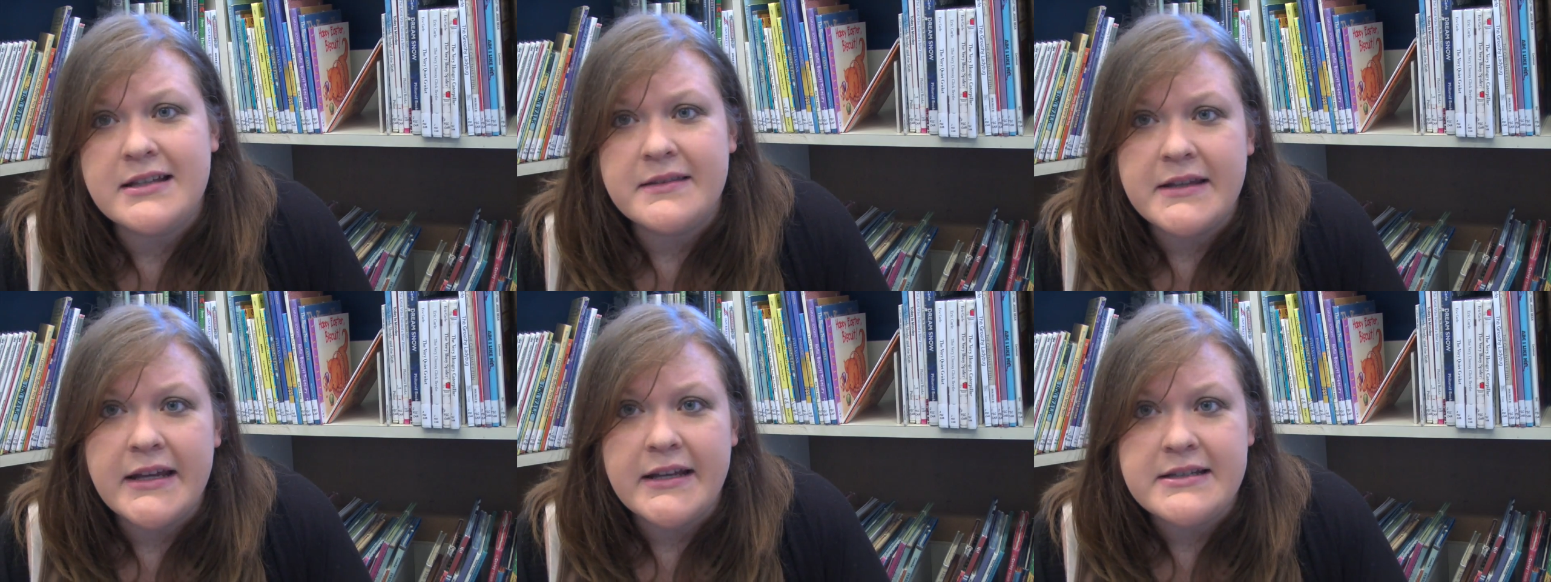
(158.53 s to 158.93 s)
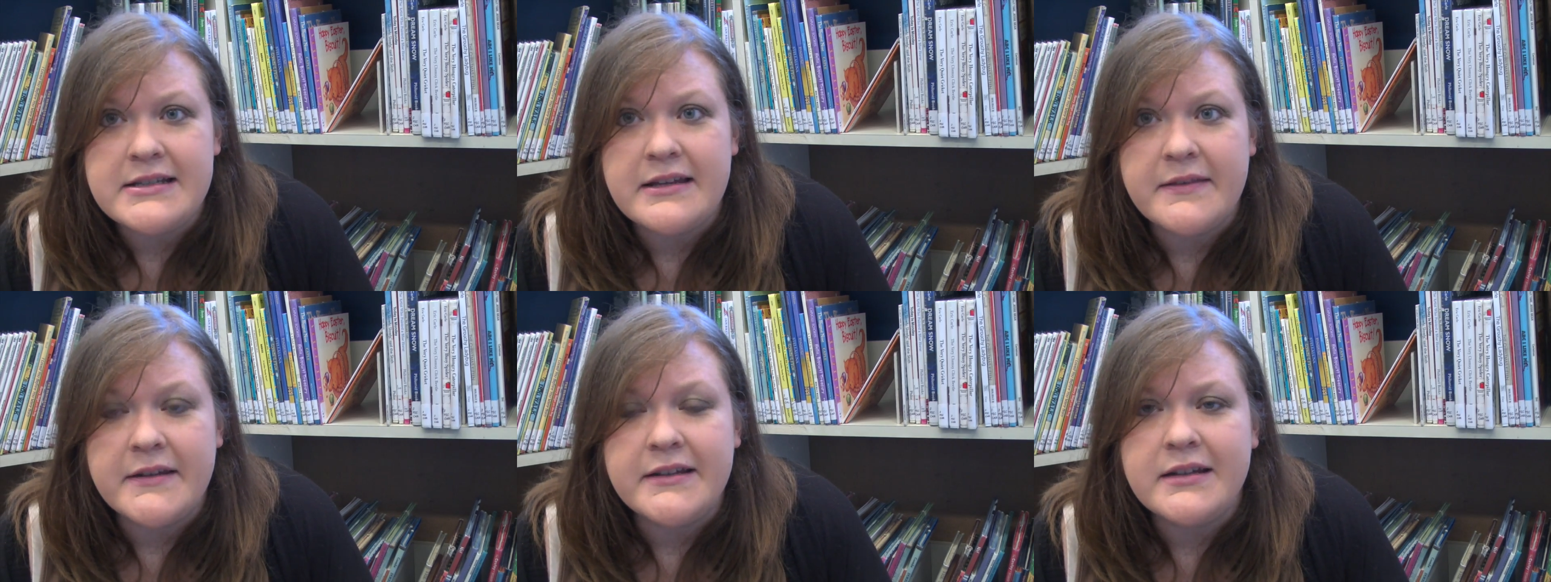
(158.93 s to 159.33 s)
on the
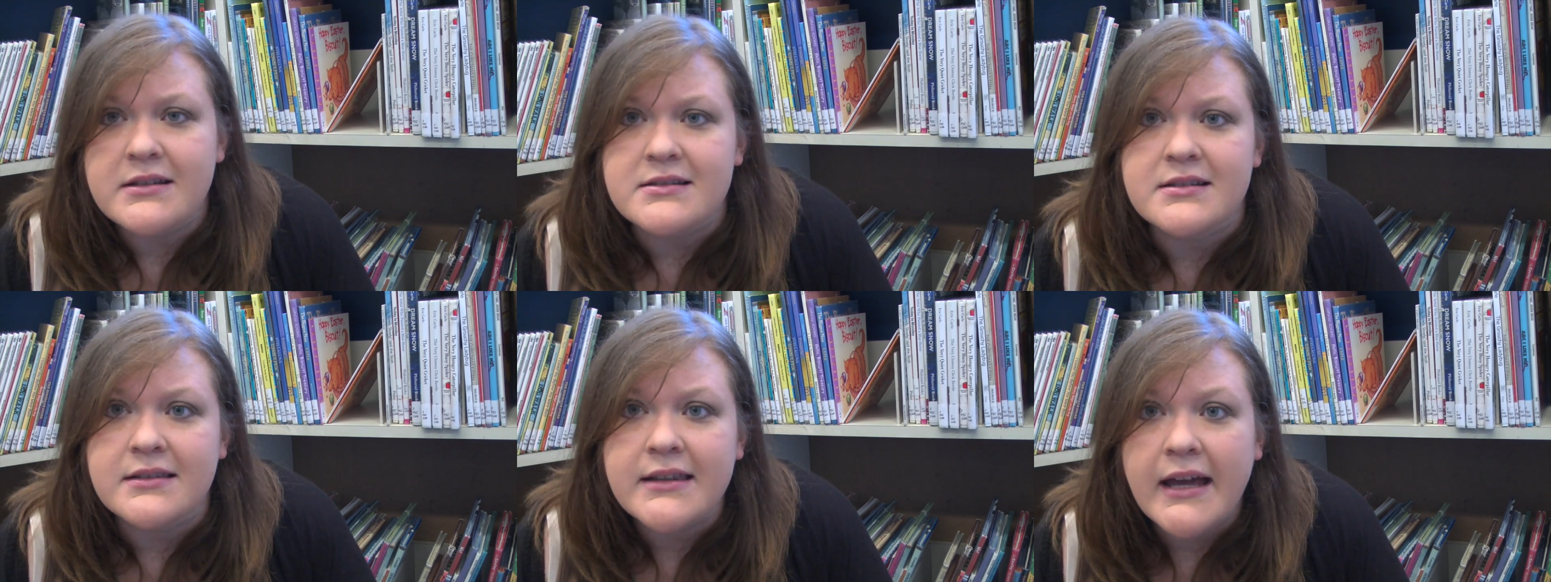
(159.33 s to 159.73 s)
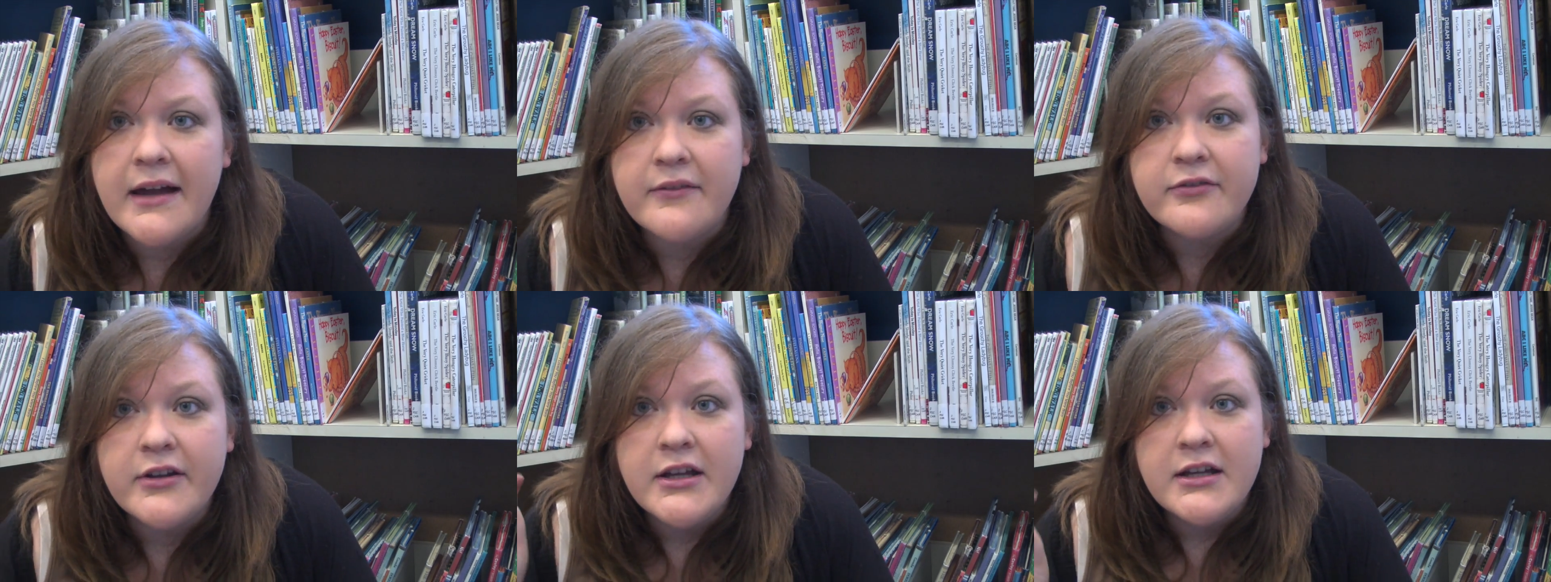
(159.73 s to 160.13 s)
idea that kids
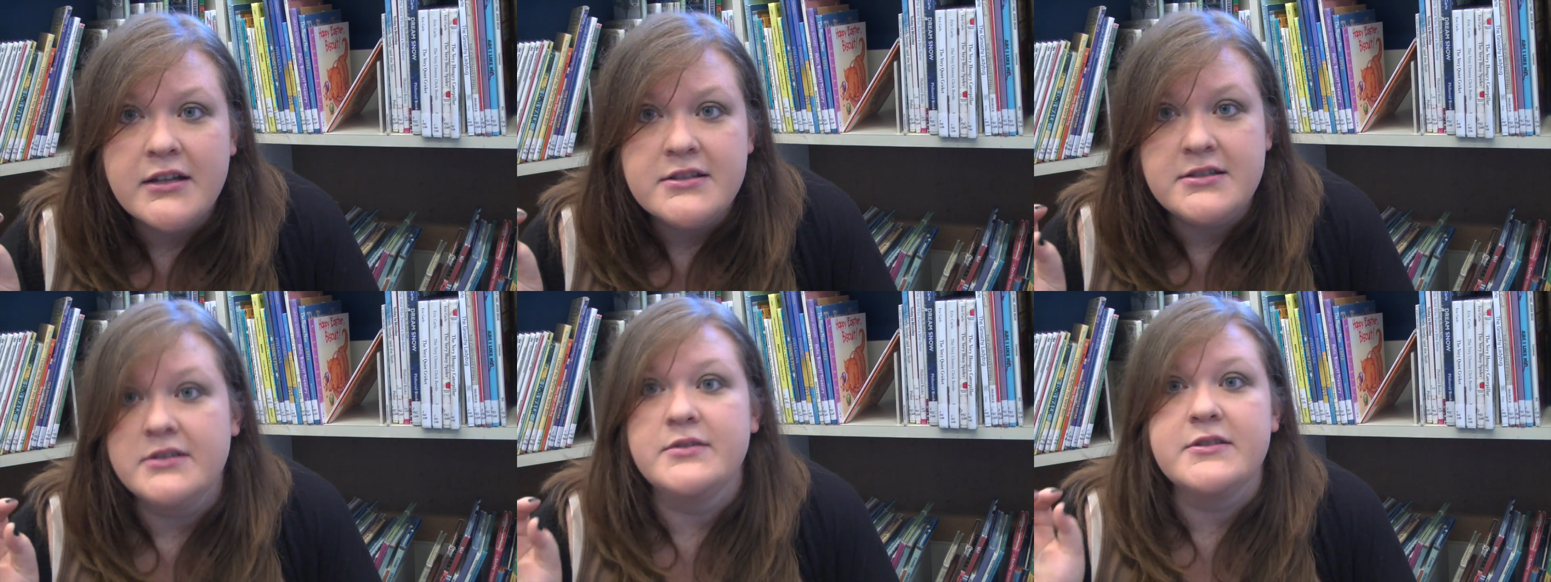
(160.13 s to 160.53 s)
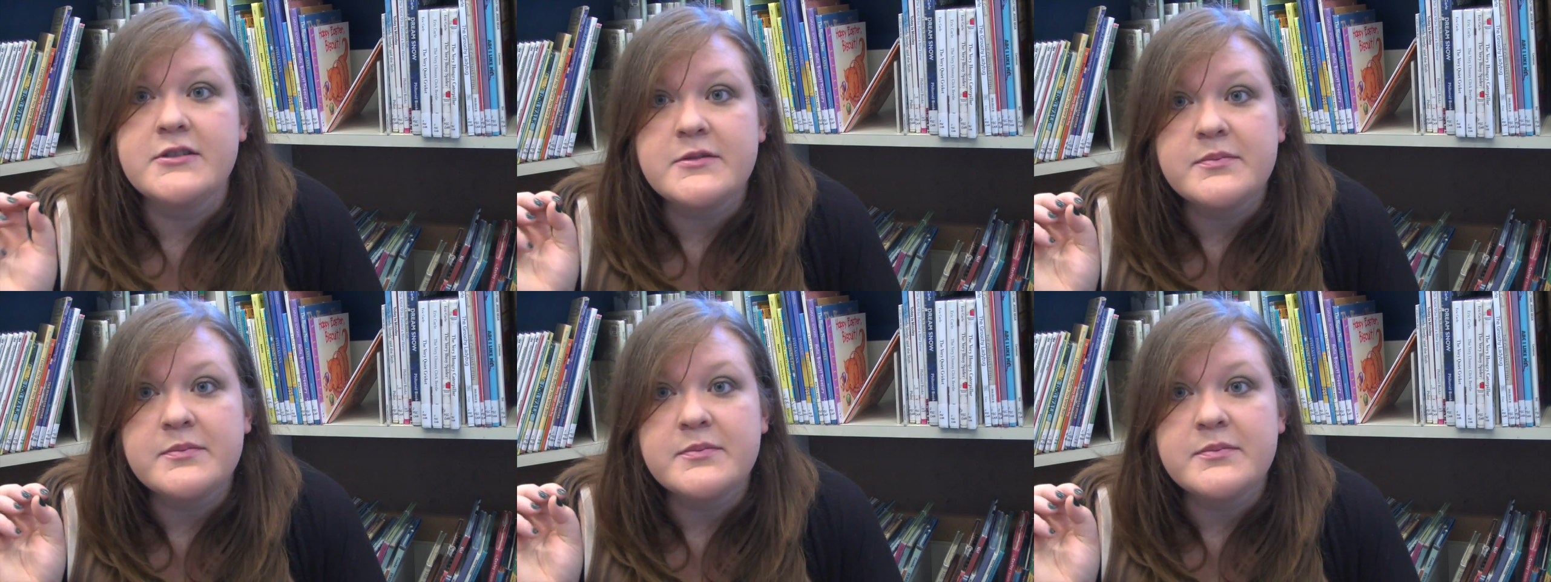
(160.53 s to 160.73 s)
love to